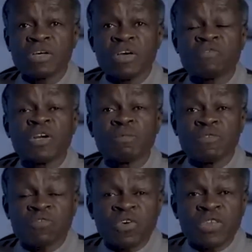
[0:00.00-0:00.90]
even
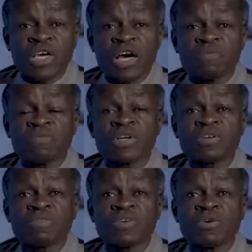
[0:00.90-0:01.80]
before the
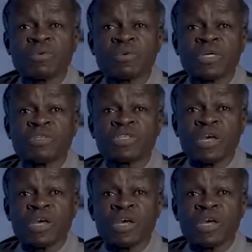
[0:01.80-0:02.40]
advent of the Europeans,